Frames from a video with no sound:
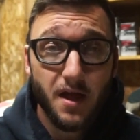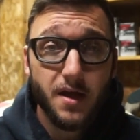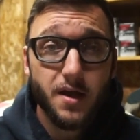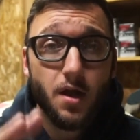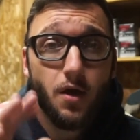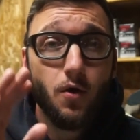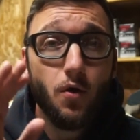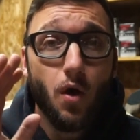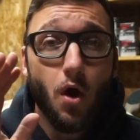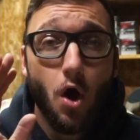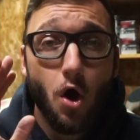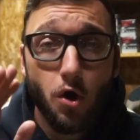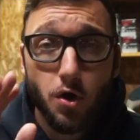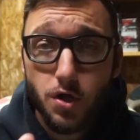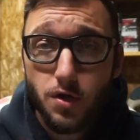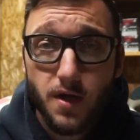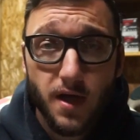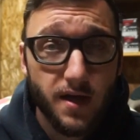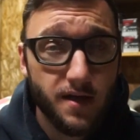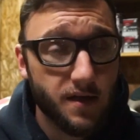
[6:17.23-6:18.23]
I know all
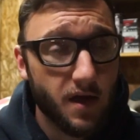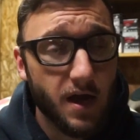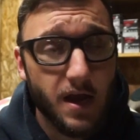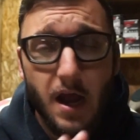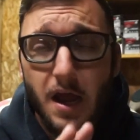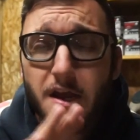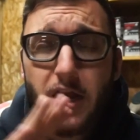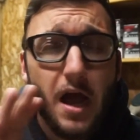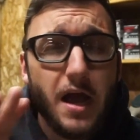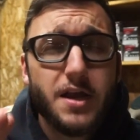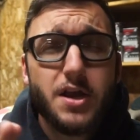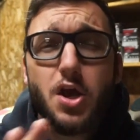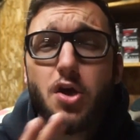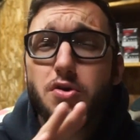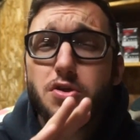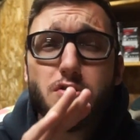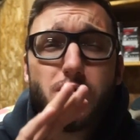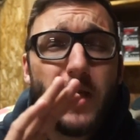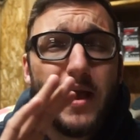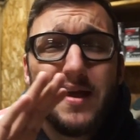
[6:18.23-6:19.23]
you guys, I know
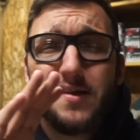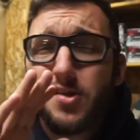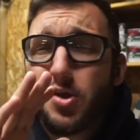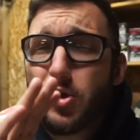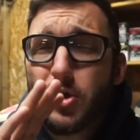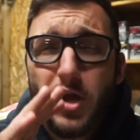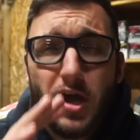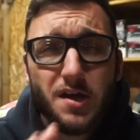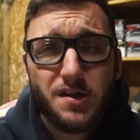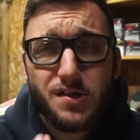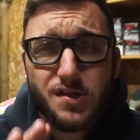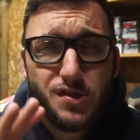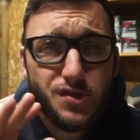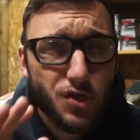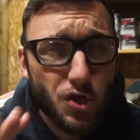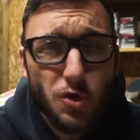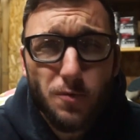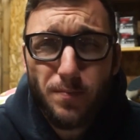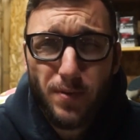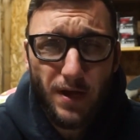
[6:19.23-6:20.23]
you guys are not
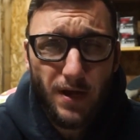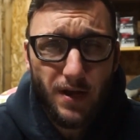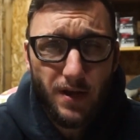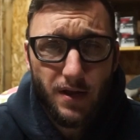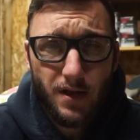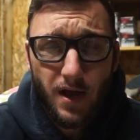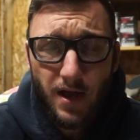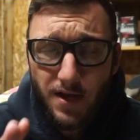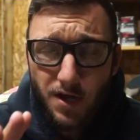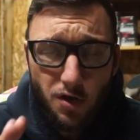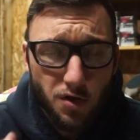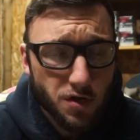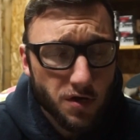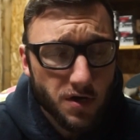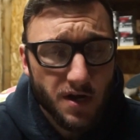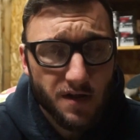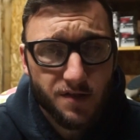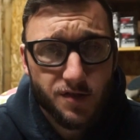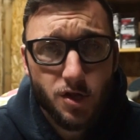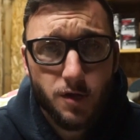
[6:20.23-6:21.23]
stupid. I know you're
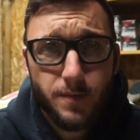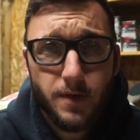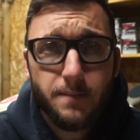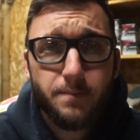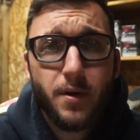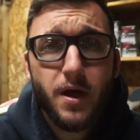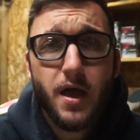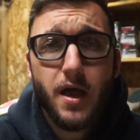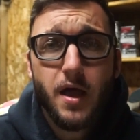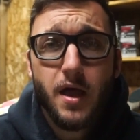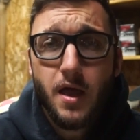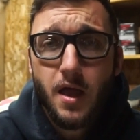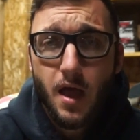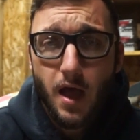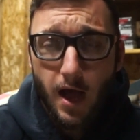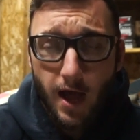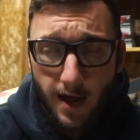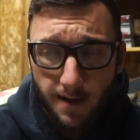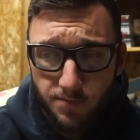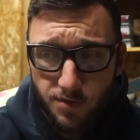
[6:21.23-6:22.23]
not stupid, but
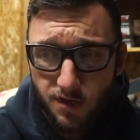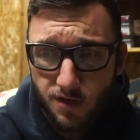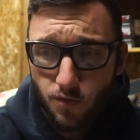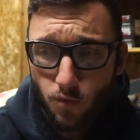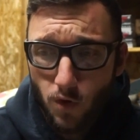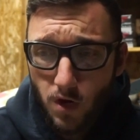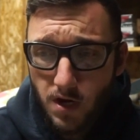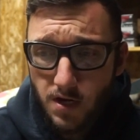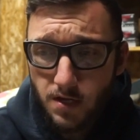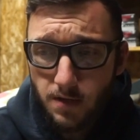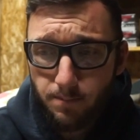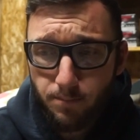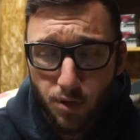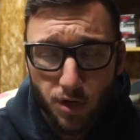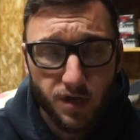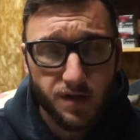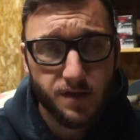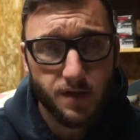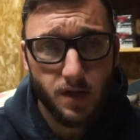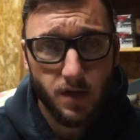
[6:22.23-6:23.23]
I'm just wanting to
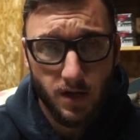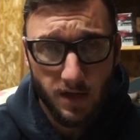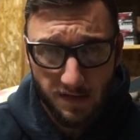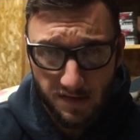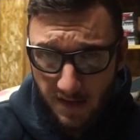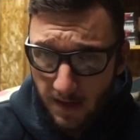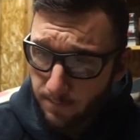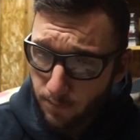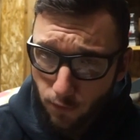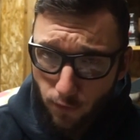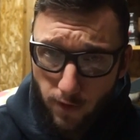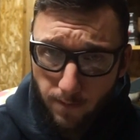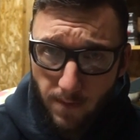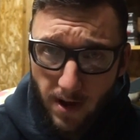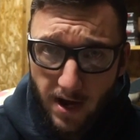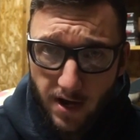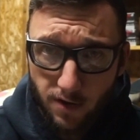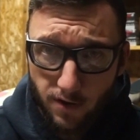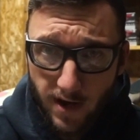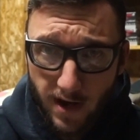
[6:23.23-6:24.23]
put a simple
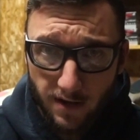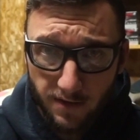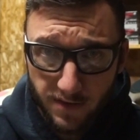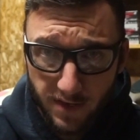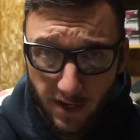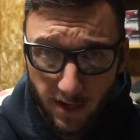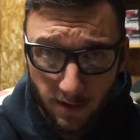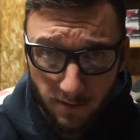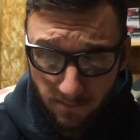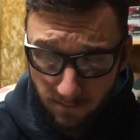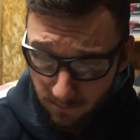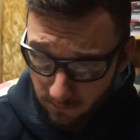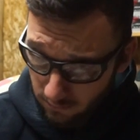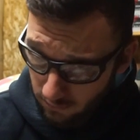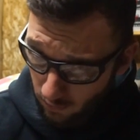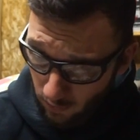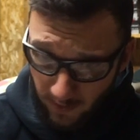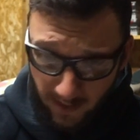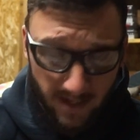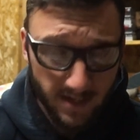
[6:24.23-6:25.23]
reminder out there.
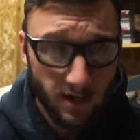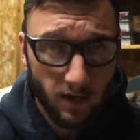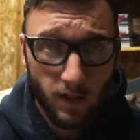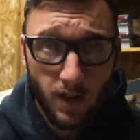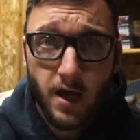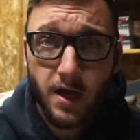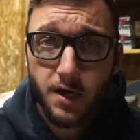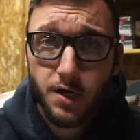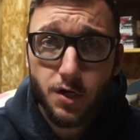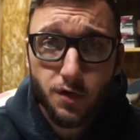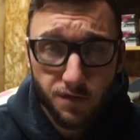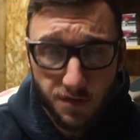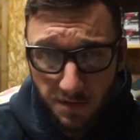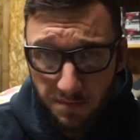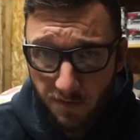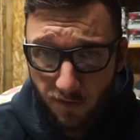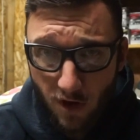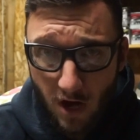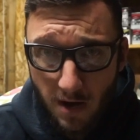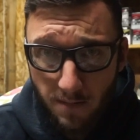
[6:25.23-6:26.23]
We're getting a lot of new
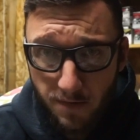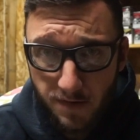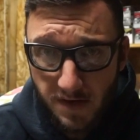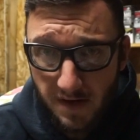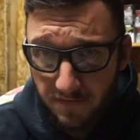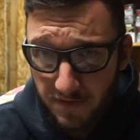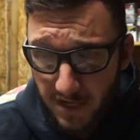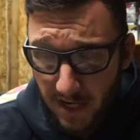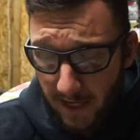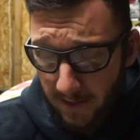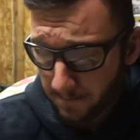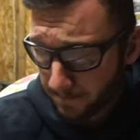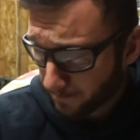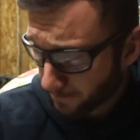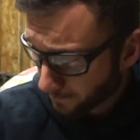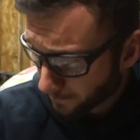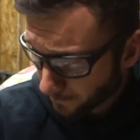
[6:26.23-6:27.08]
subscribers every day.